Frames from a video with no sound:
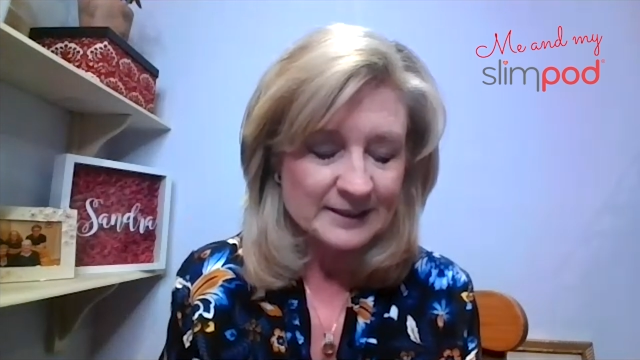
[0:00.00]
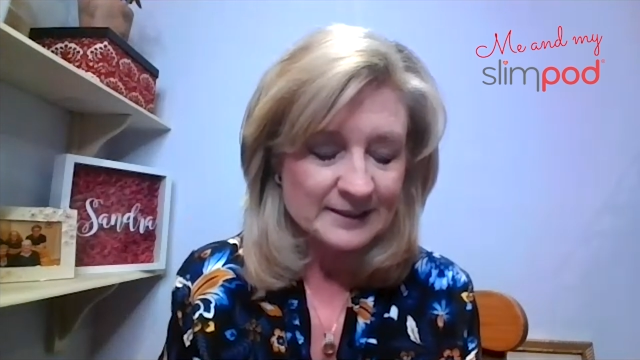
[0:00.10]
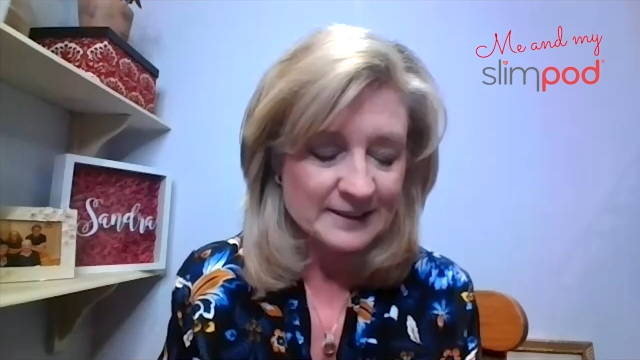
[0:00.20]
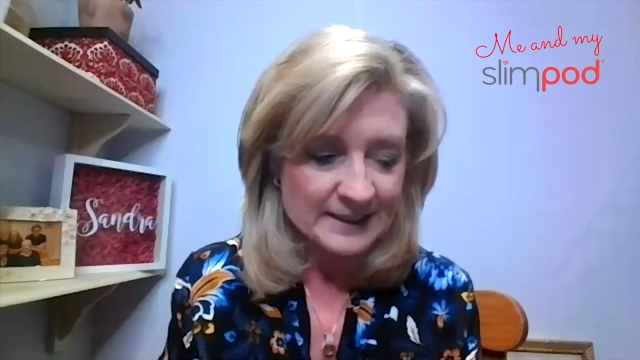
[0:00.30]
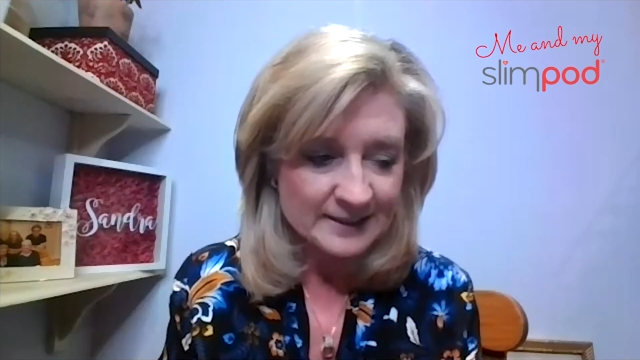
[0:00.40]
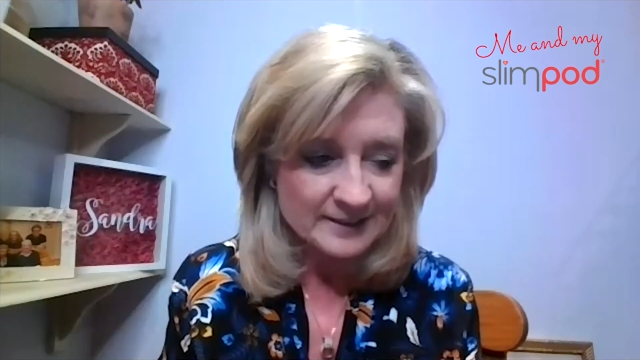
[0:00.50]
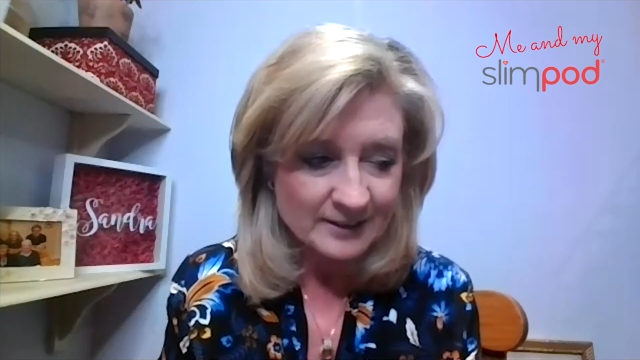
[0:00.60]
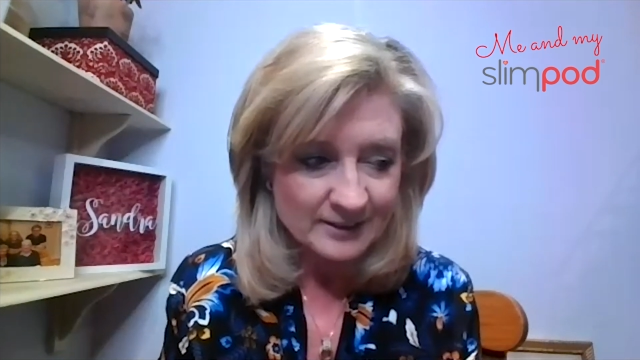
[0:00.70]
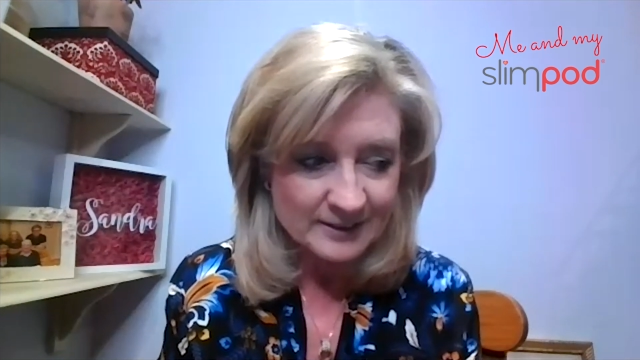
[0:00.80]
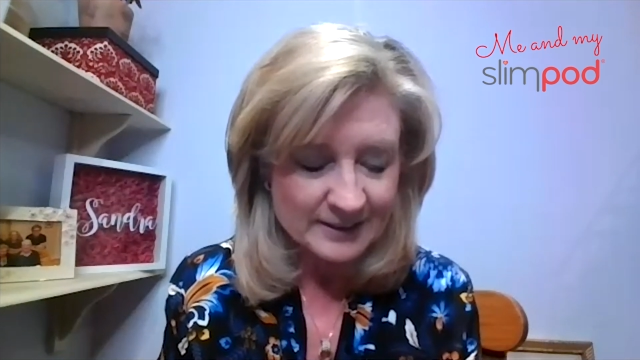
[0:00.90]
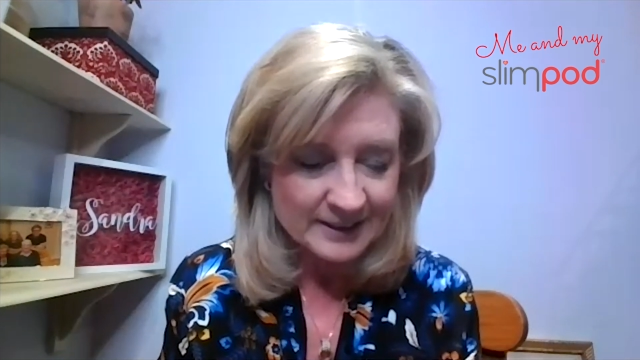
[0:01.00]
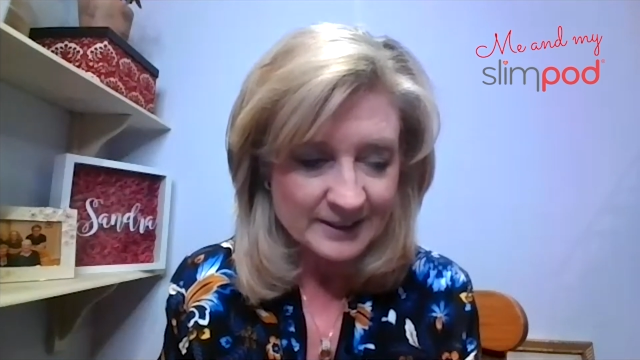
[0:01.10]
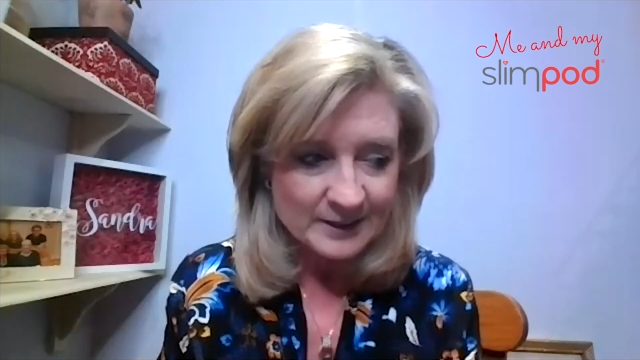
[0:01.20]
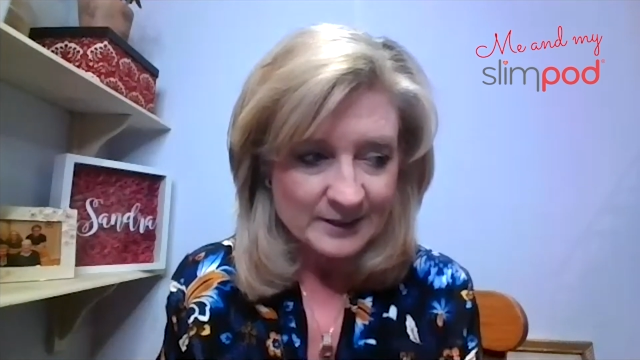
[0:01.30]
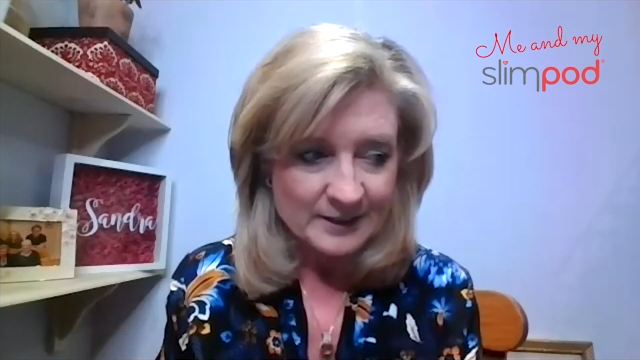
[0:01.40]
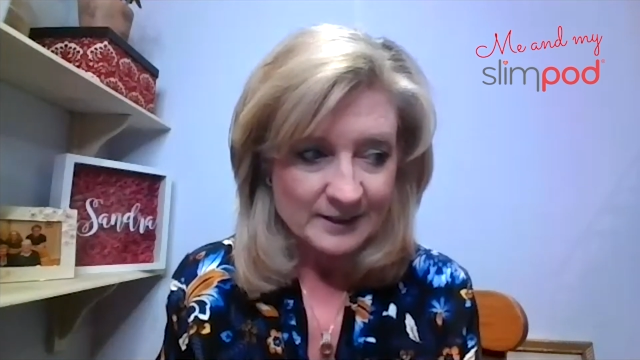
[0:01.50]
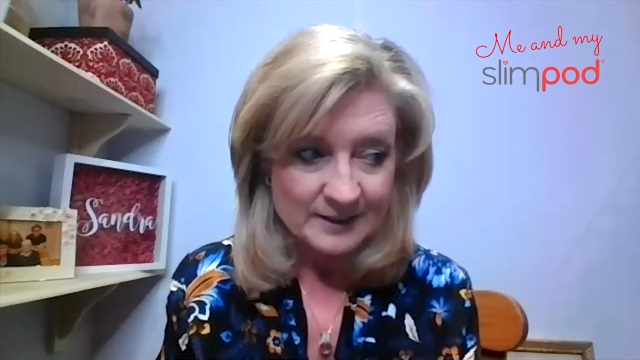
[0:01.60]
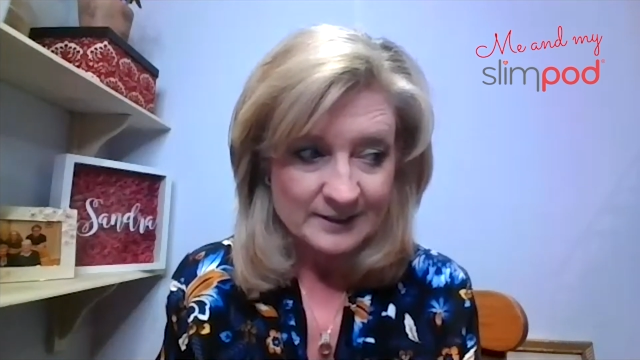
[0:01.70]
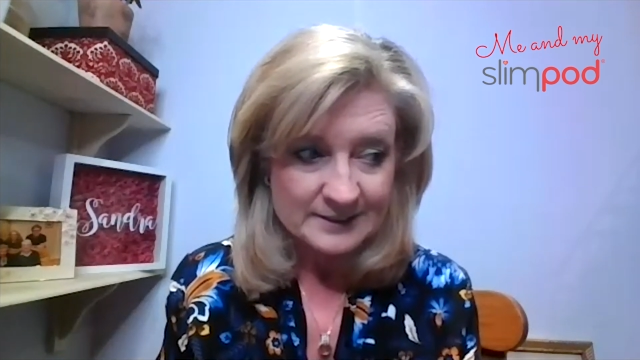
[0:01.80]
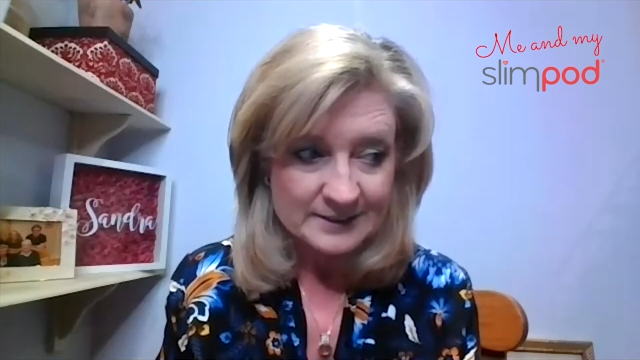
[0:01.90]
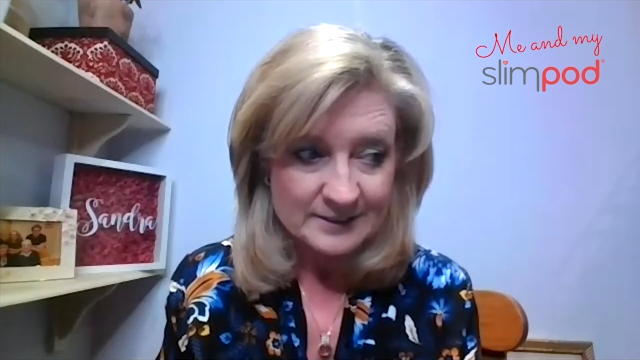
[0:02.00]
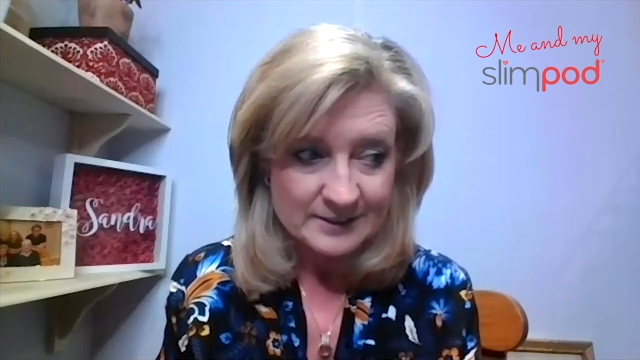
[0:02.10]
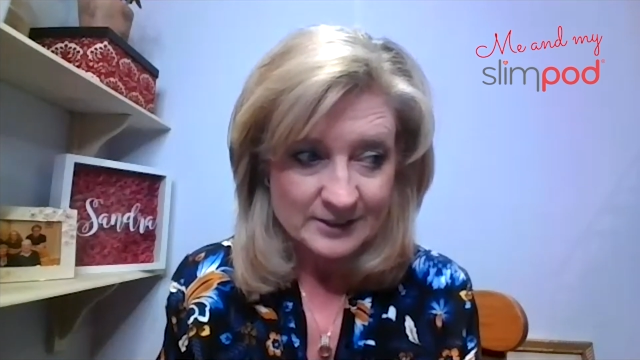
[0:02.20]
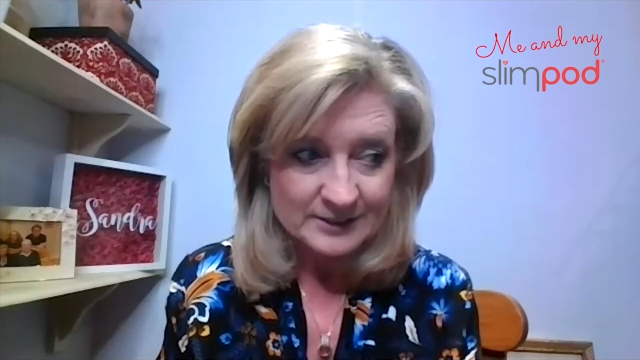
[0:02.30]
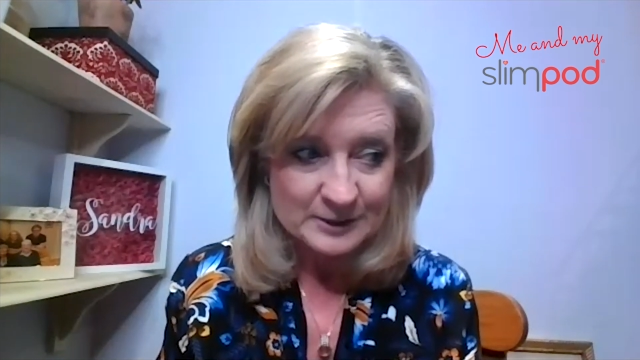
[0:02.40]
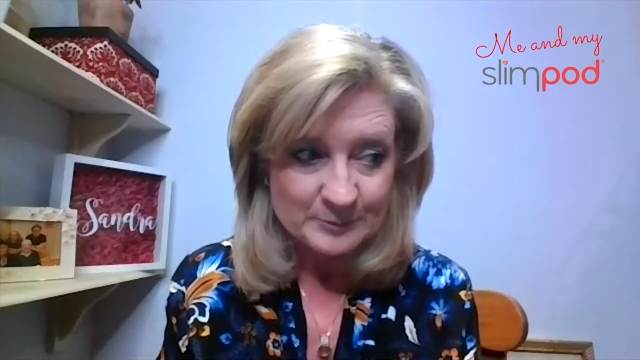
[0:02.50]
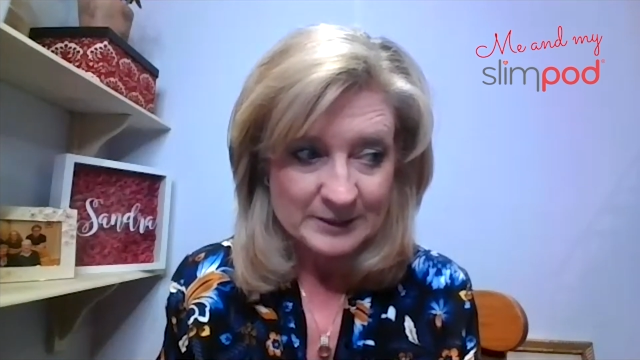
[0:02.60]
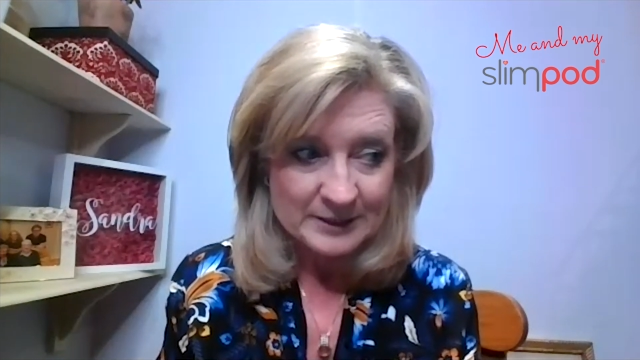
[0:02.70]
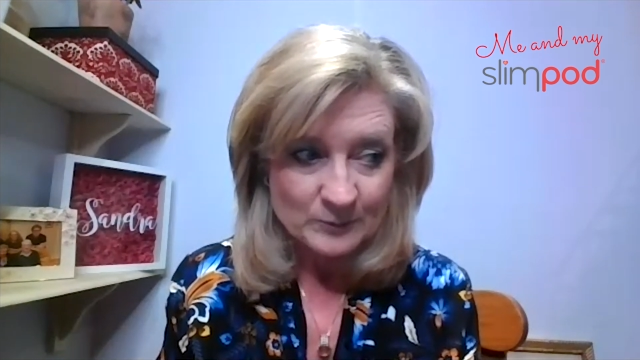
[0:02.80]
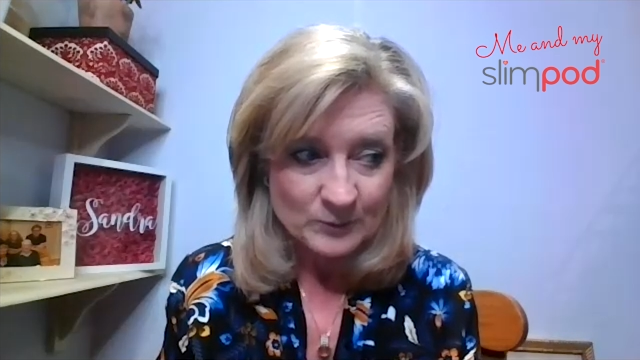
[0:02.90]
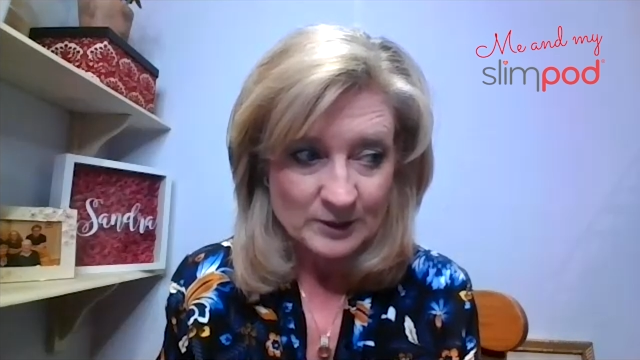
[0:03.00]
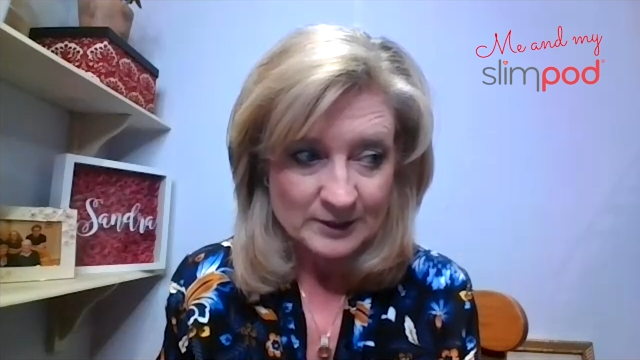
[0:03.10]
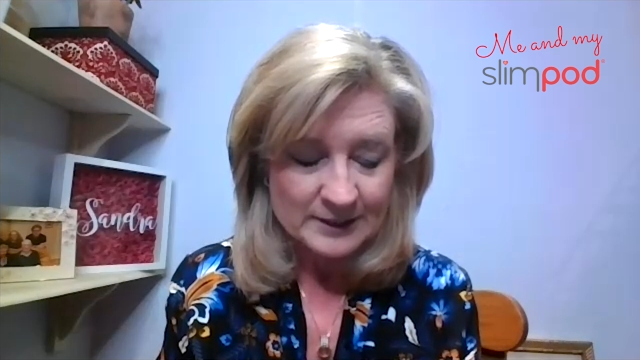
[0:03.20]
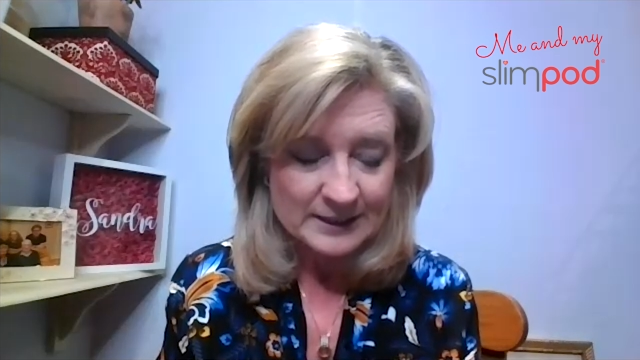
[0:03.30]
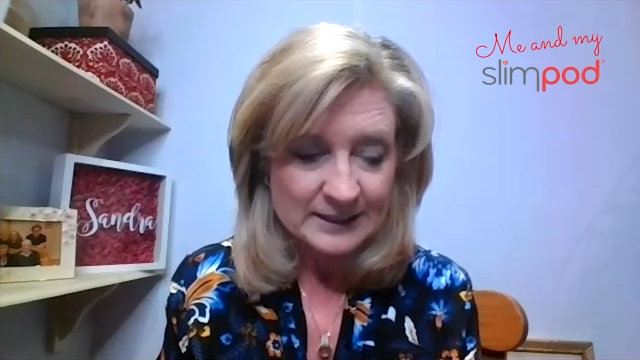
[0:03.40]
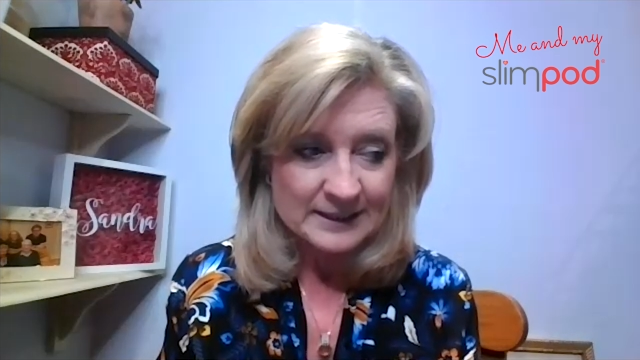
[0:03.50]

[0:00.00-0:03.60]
and then I did a 30-minute one.